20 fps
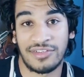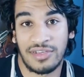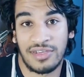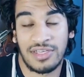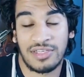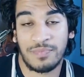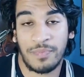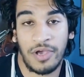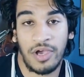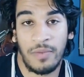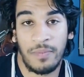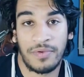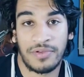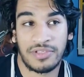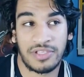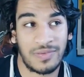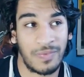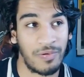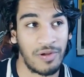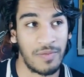so his
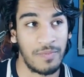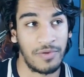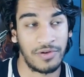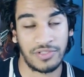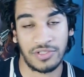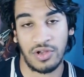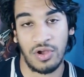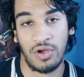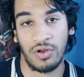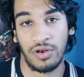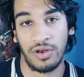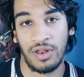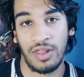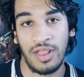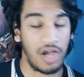purpose is pretty much gone.